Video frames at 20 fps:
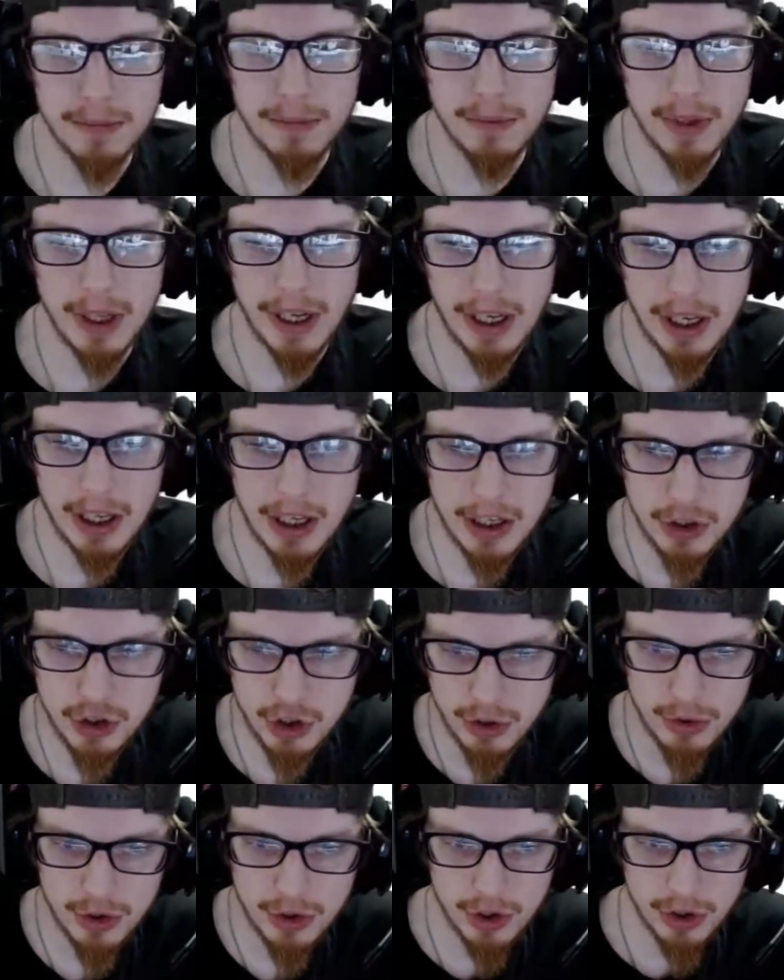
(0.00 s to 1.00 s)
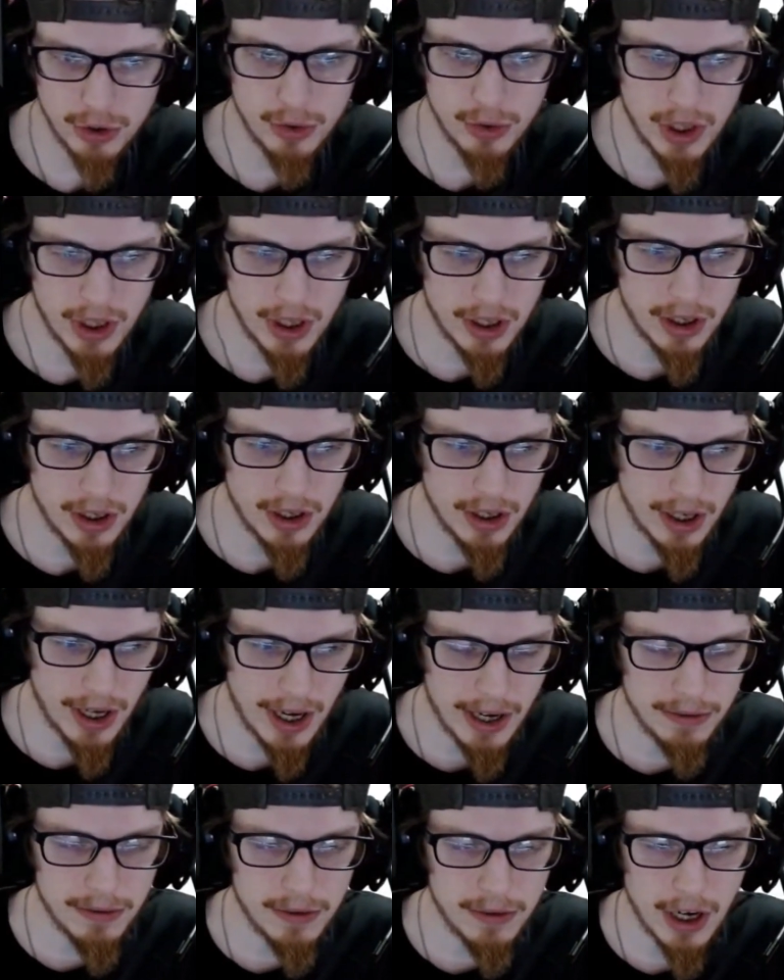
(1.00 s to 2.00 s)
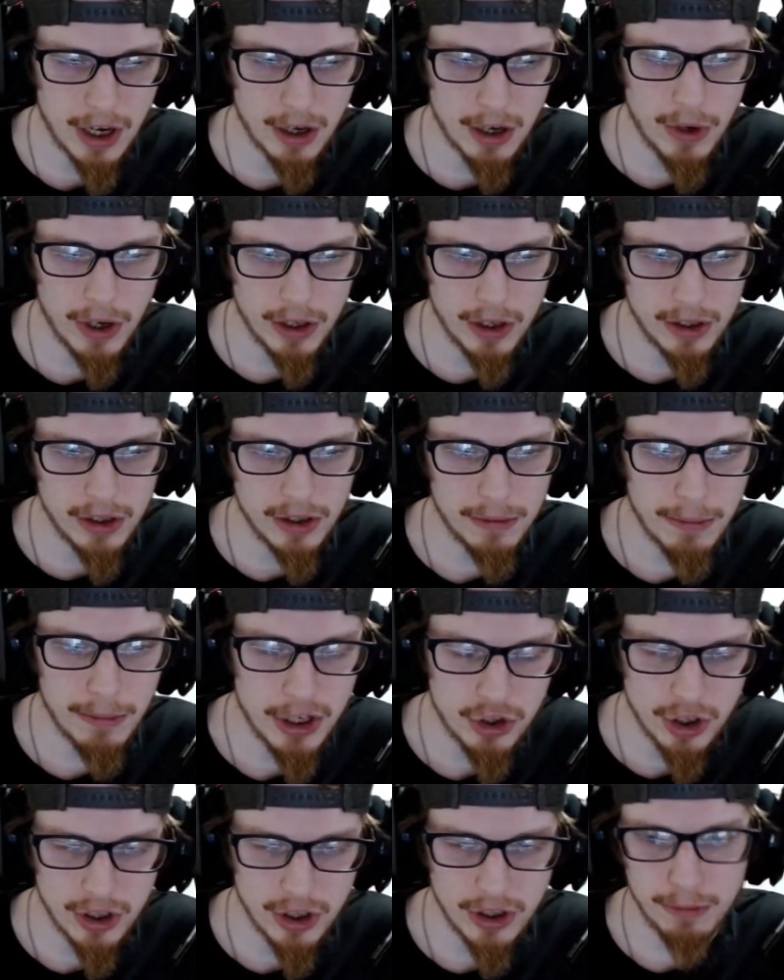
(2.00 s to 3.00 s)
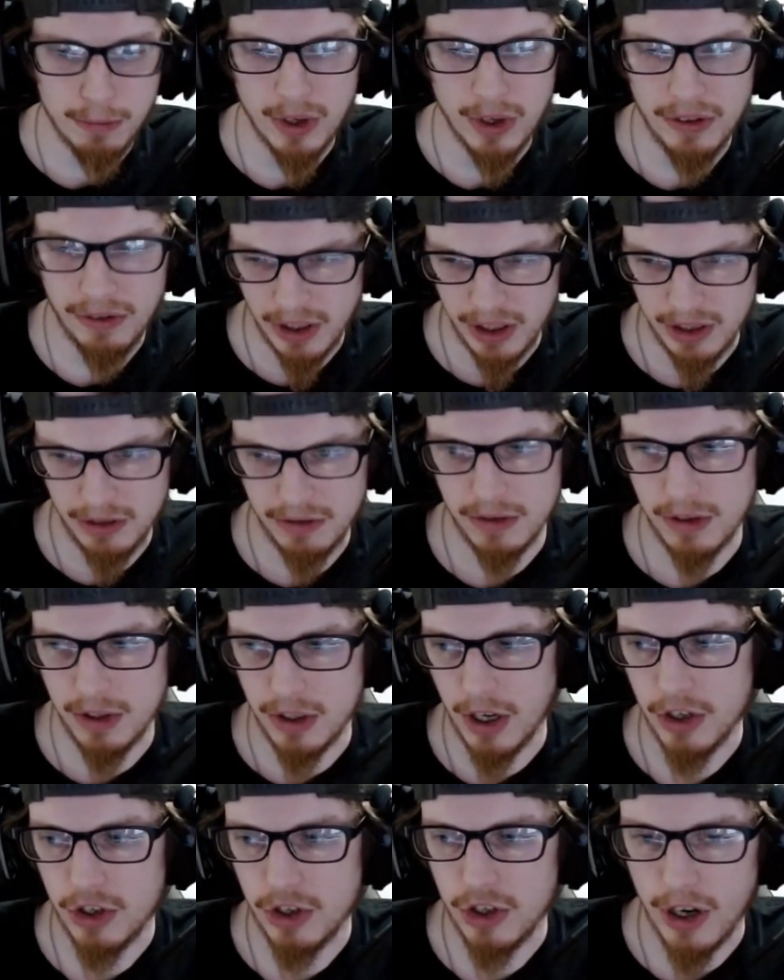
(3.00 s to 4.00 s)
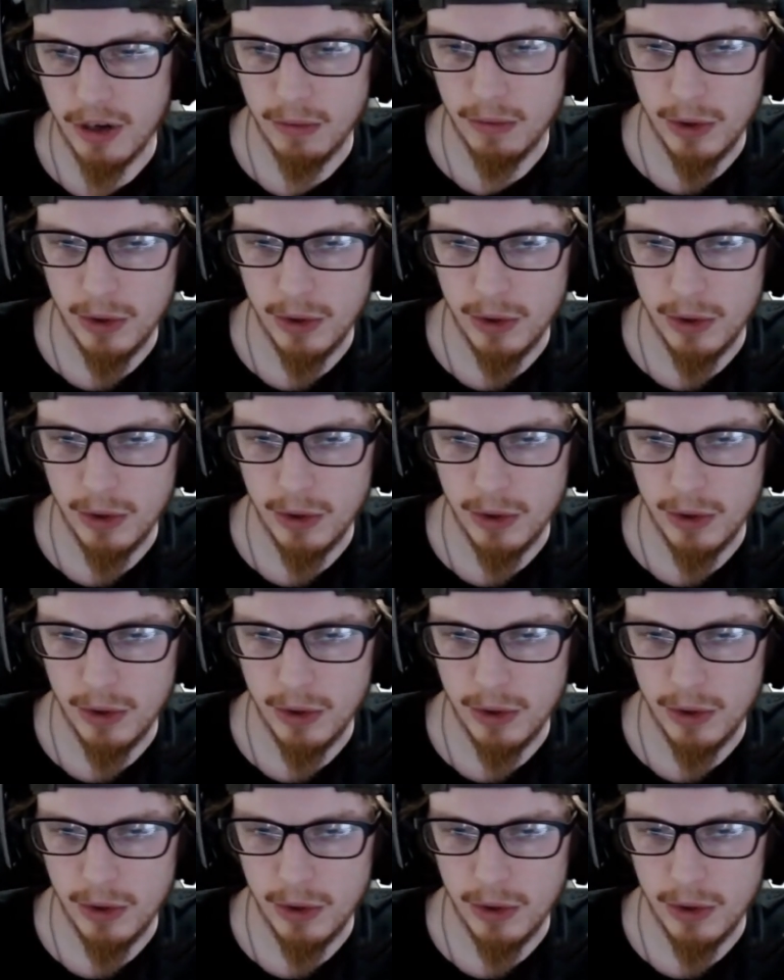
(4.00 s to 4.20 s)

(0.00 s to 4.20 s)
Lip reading: like issue too that I kind of wanted to mention and briefly touch on